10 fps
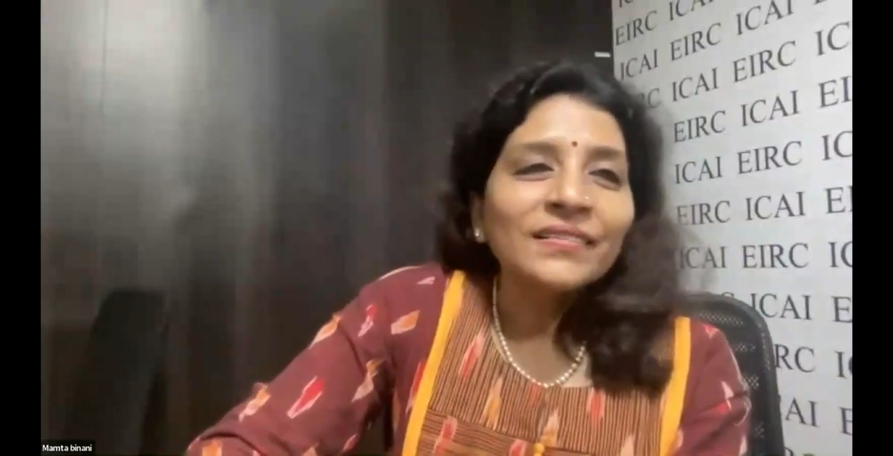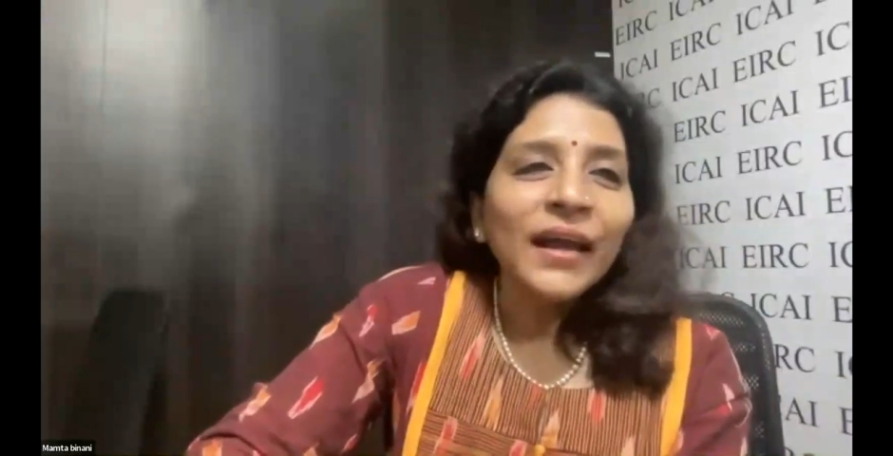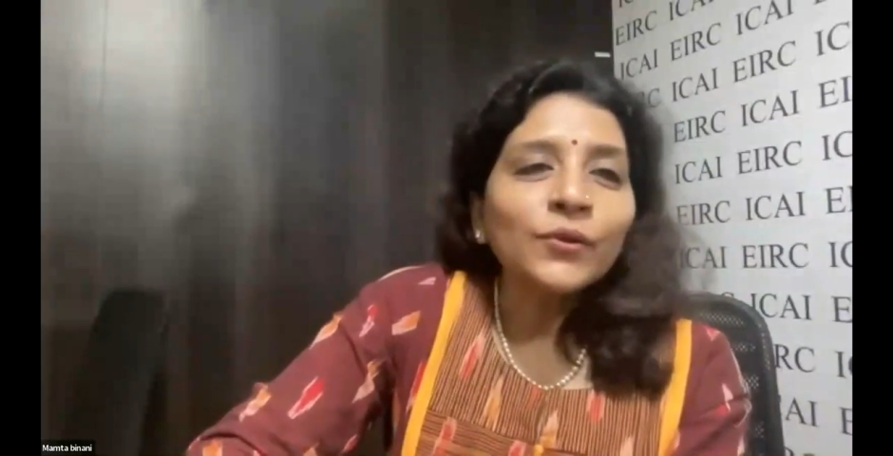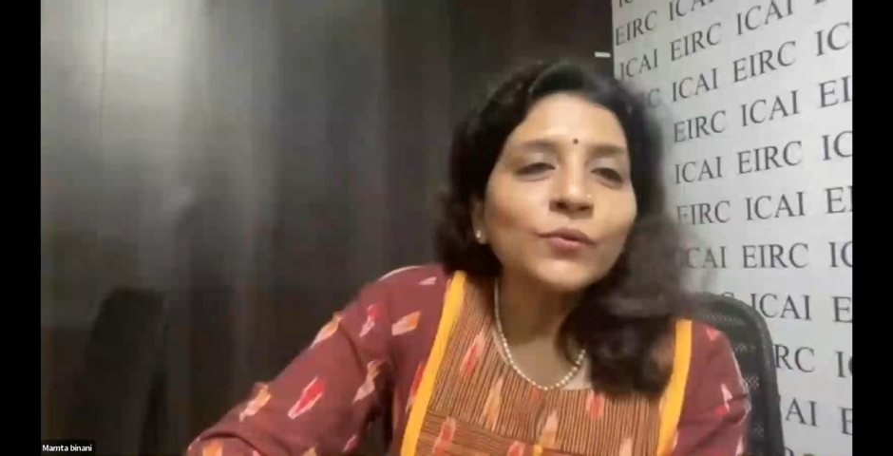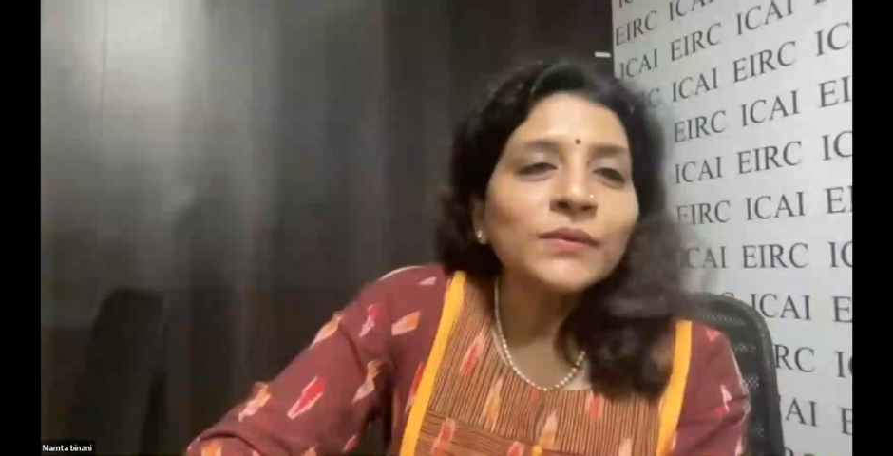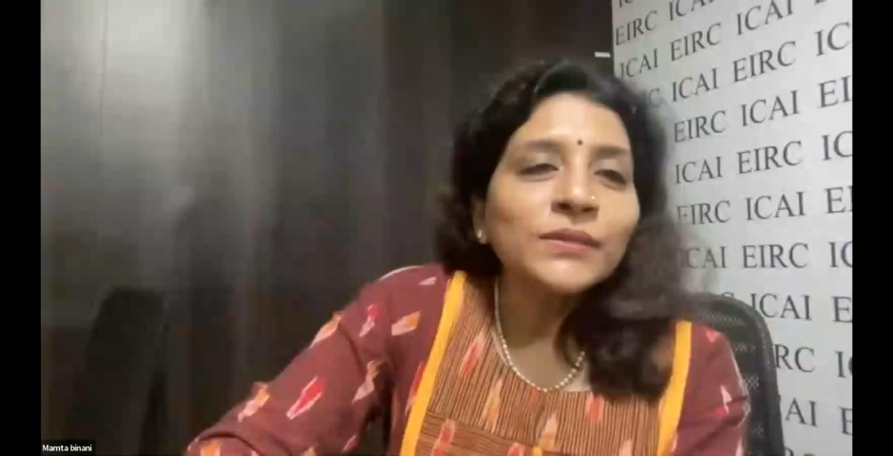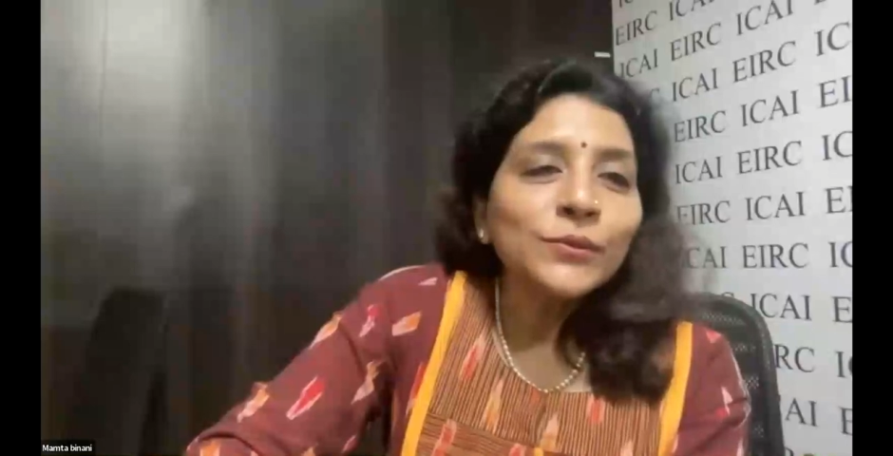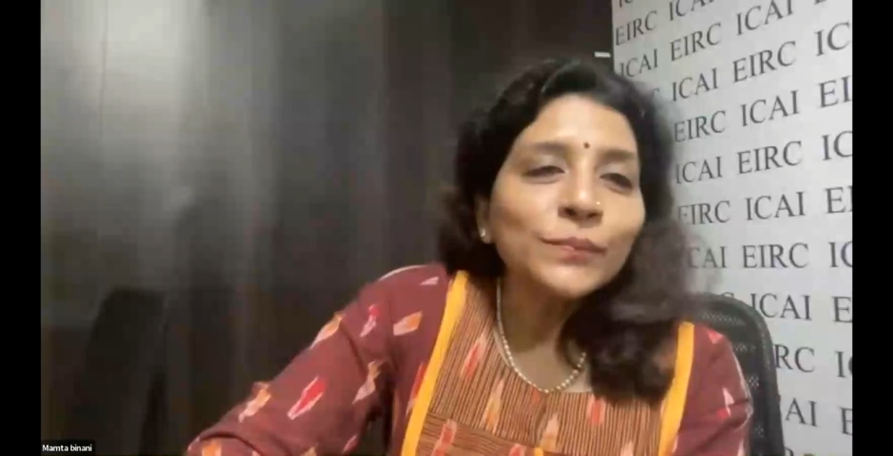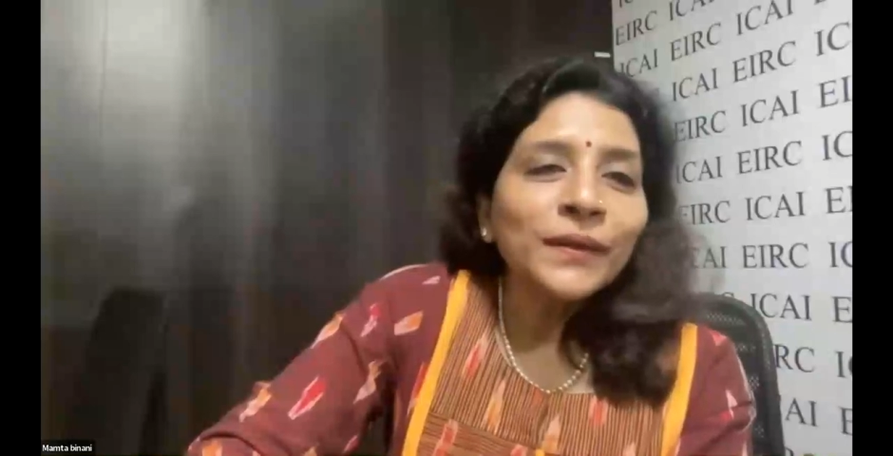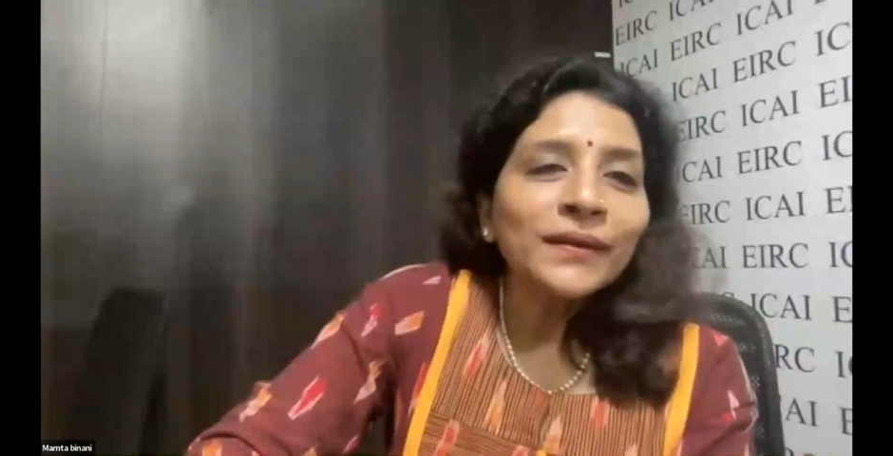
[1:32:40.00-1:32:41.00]
Thank you, Mr.
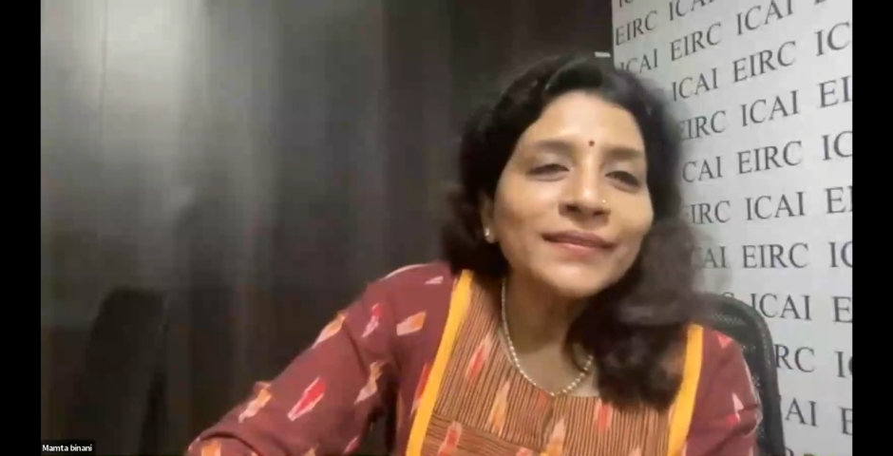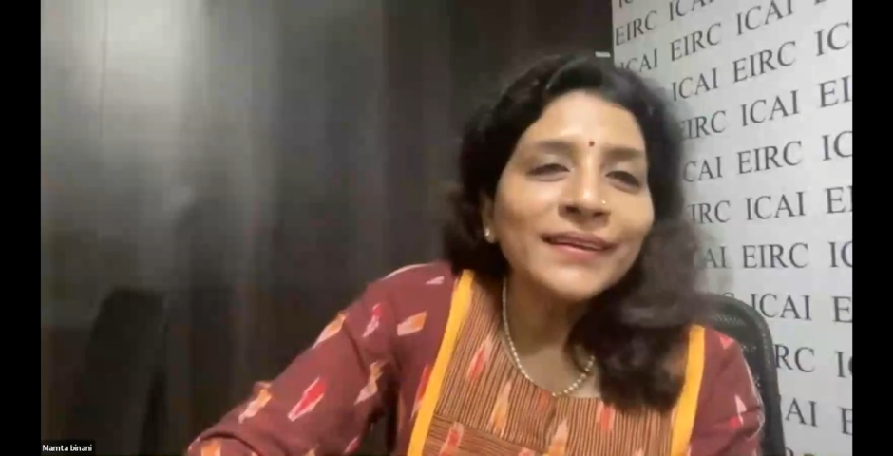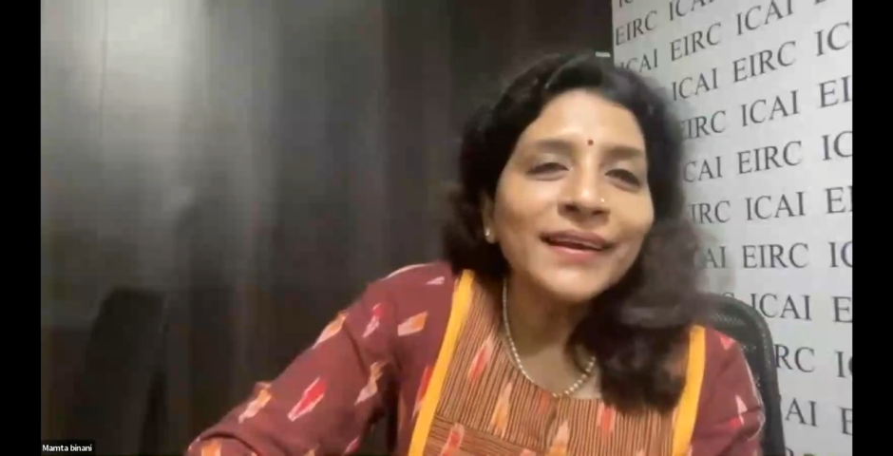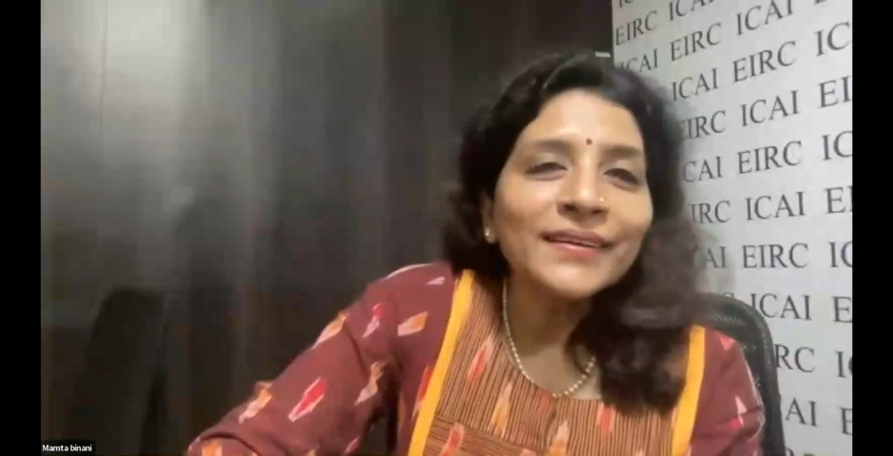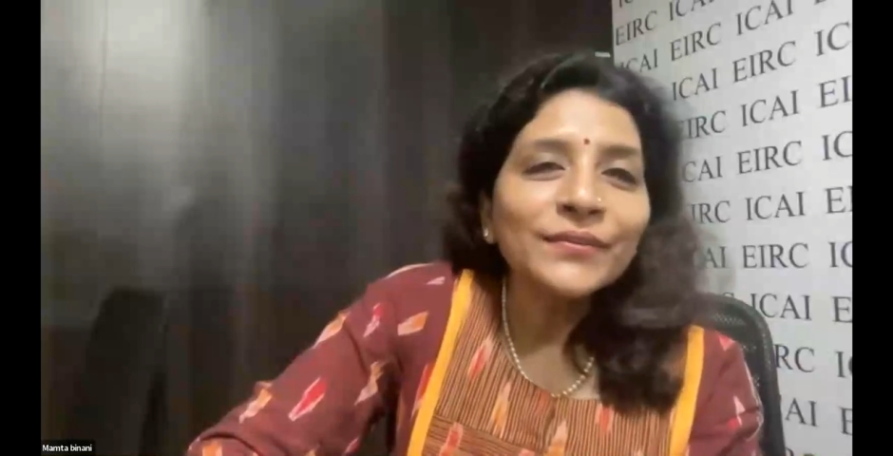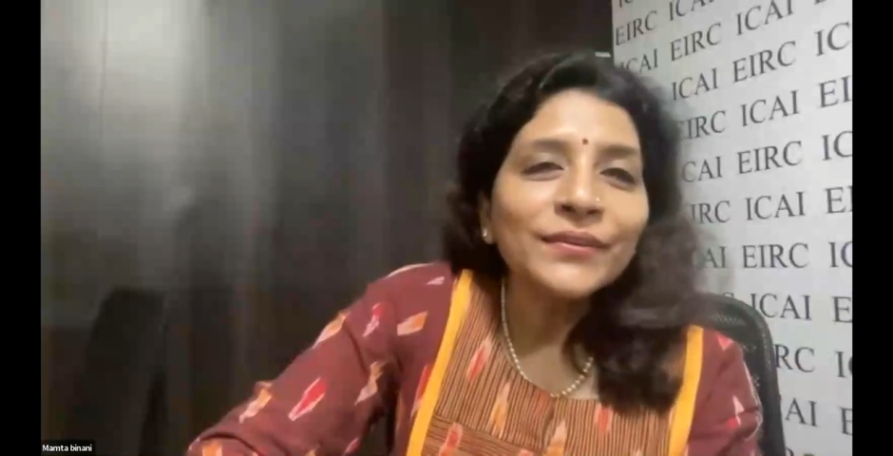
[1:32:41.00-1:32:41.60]
Gupta. That had